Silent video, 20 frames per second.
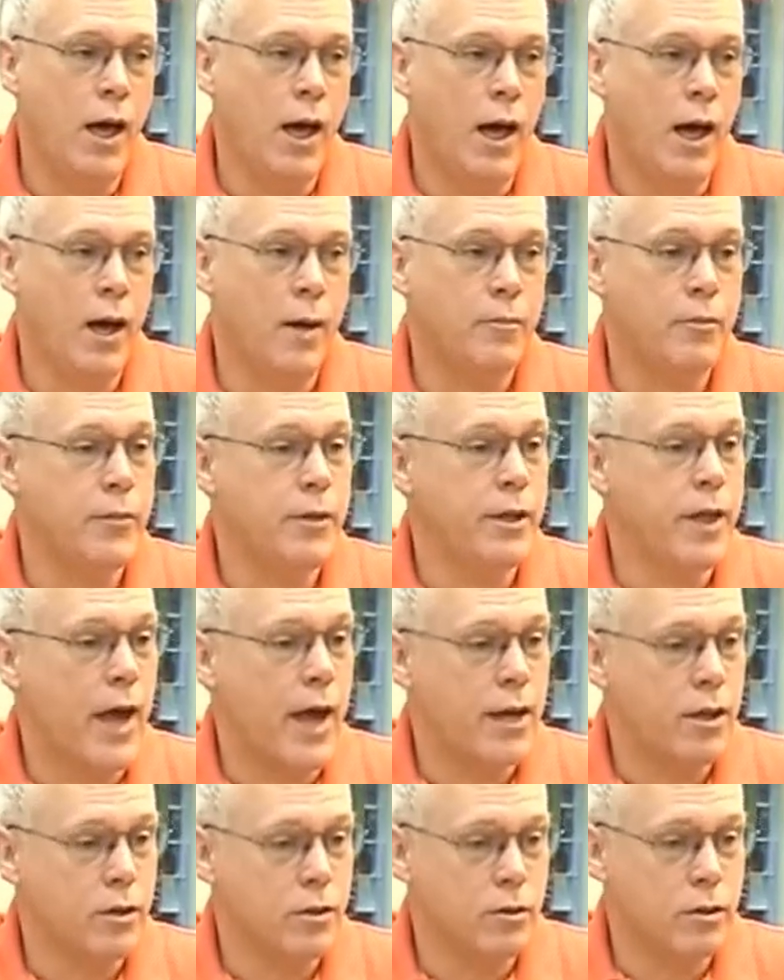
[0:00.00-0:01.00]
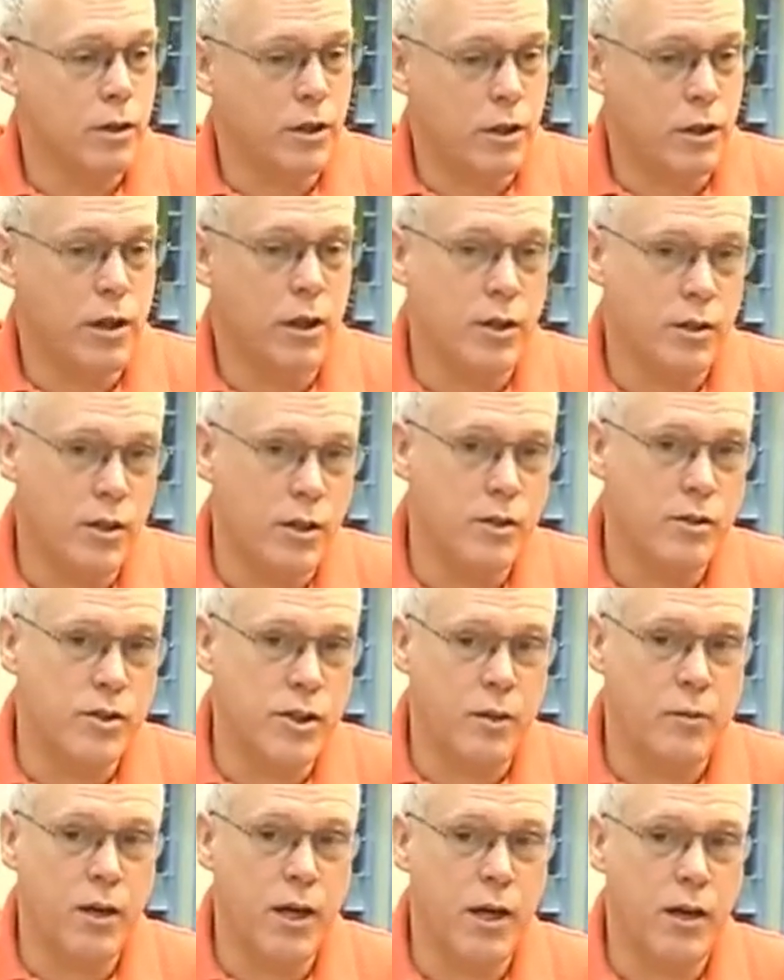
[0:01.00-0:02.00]
Um, not in, in
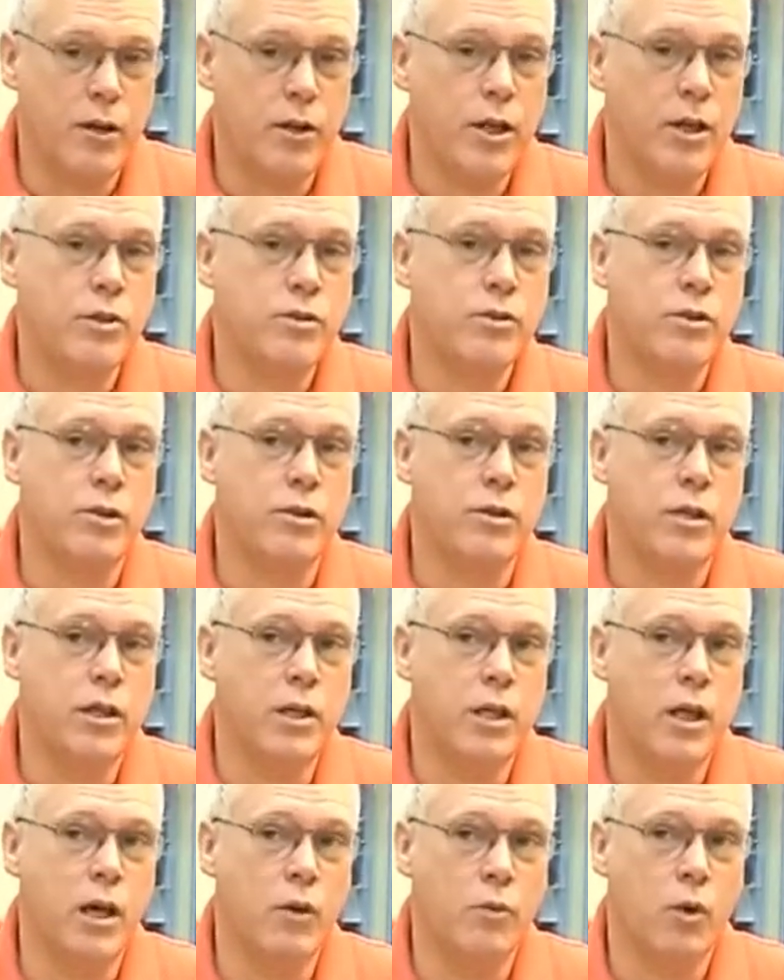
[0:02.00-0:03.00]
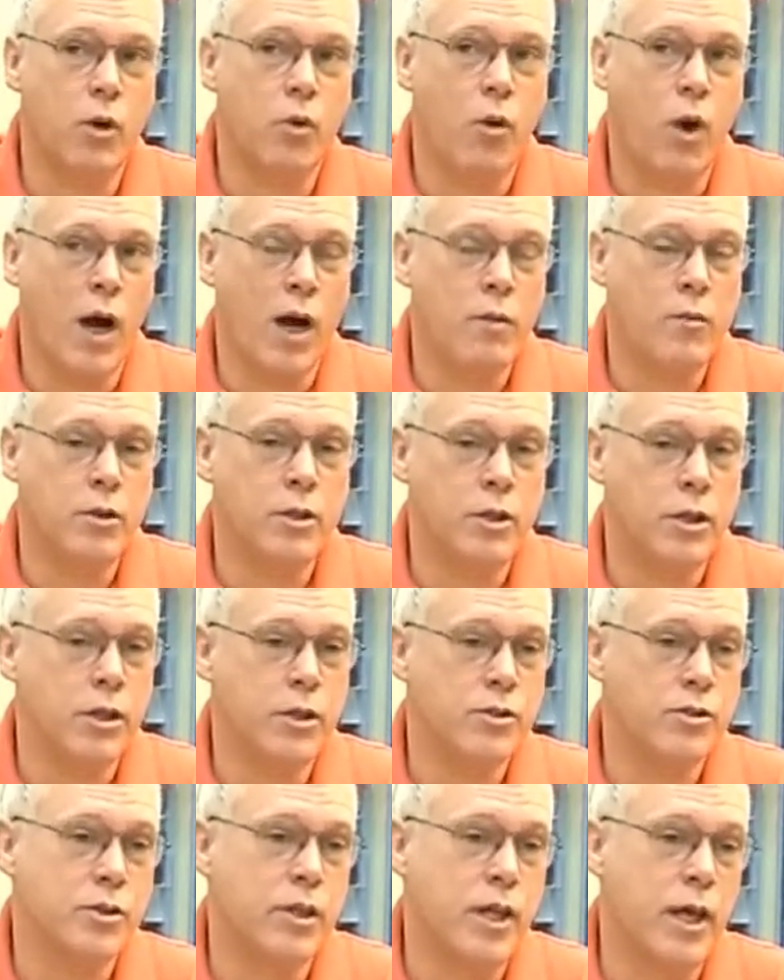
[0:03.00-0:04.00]
some counties, the uh, requirement
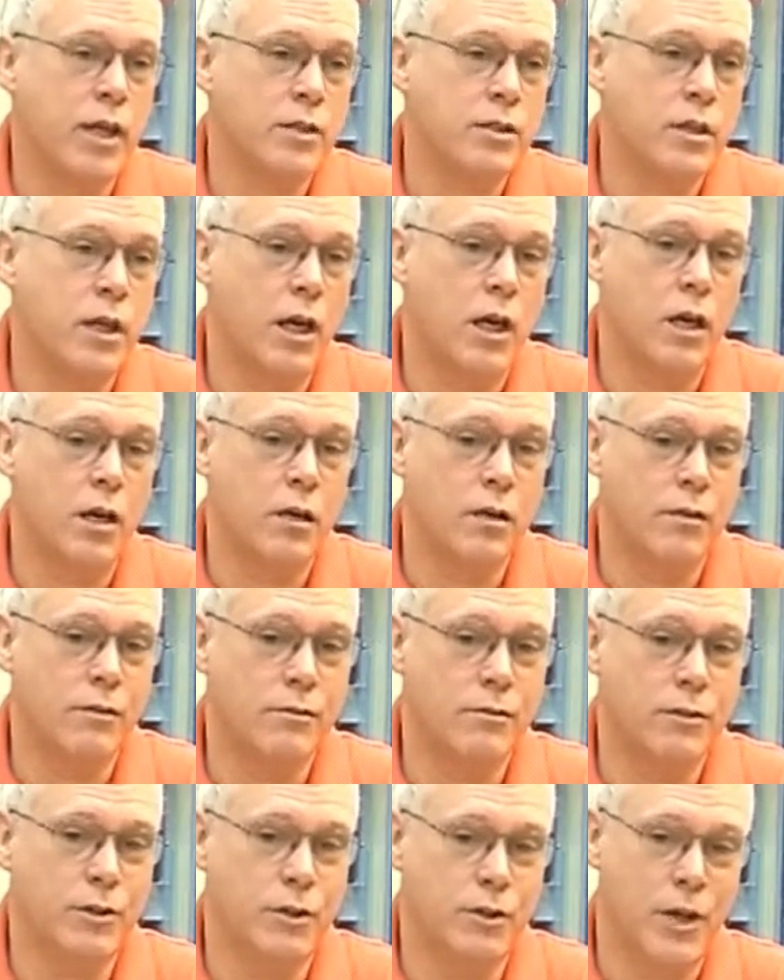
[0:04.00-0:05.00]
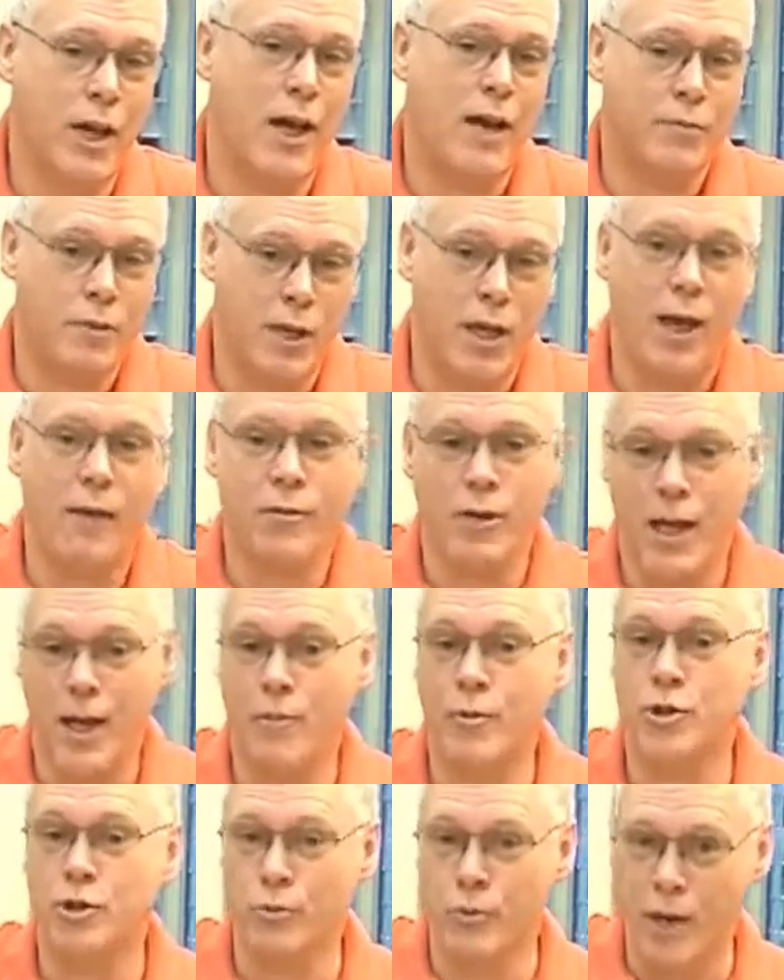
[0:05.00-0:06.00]
is that uh, you, know, you, have to have an
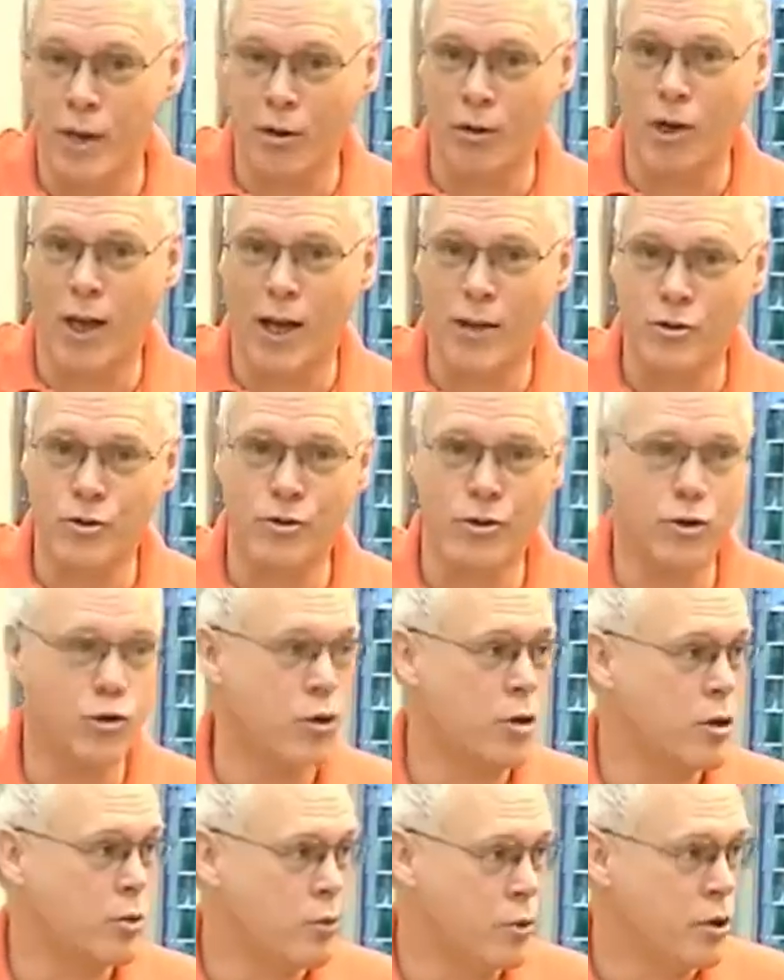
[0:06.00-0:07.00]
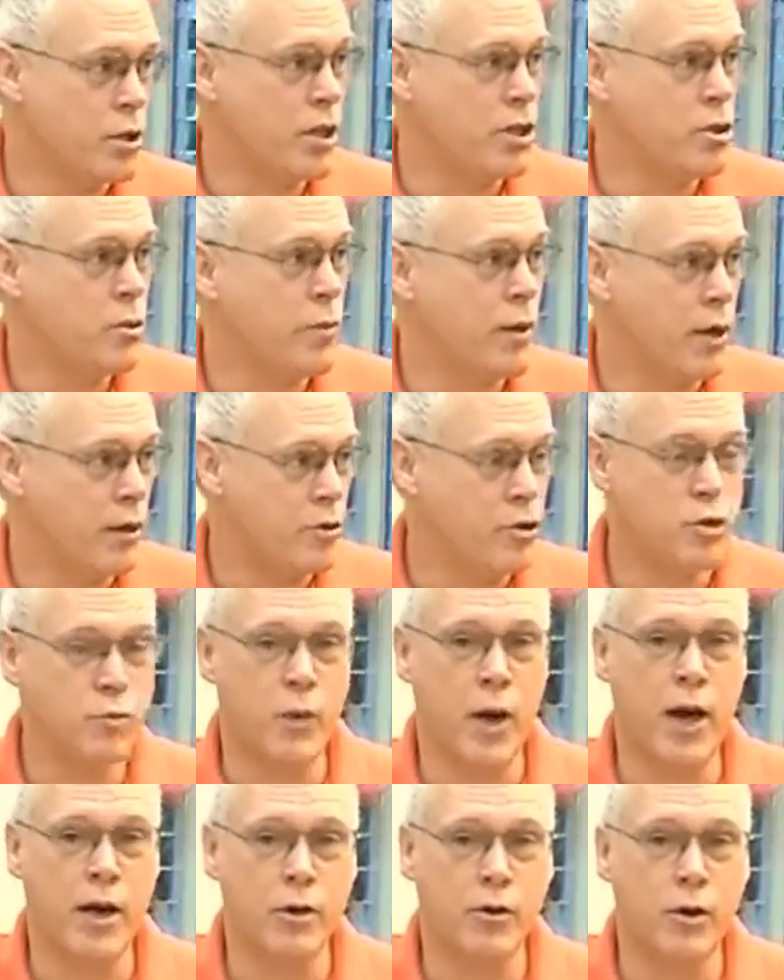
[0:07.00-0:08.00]
amateur radio license in order to participate in their
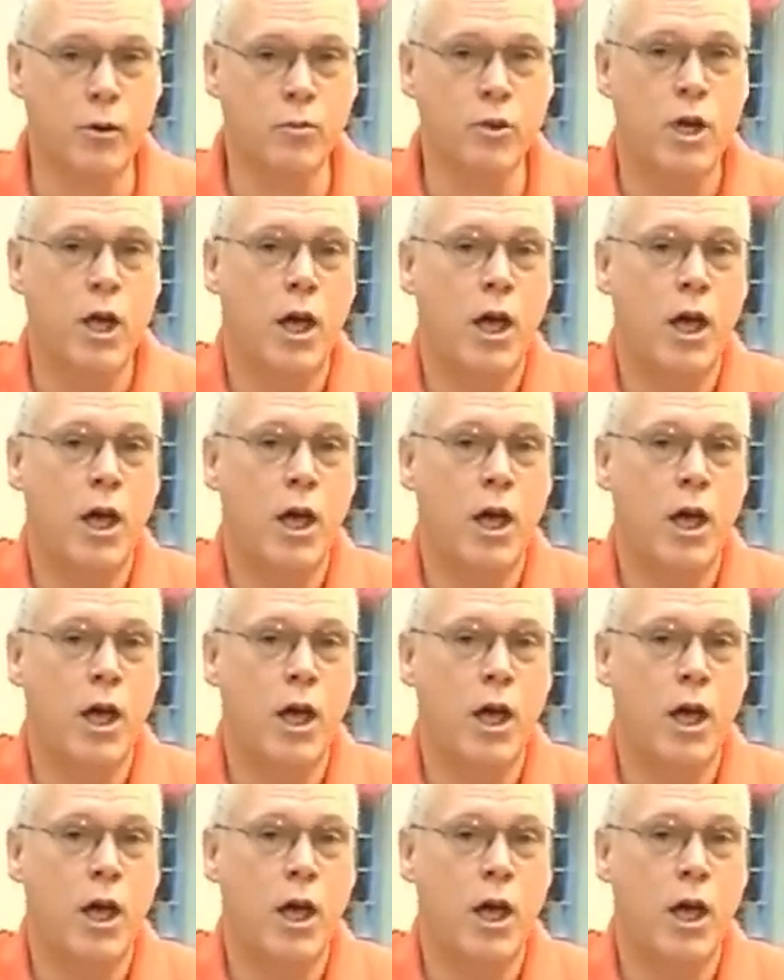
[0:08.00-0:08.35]
spotter groups.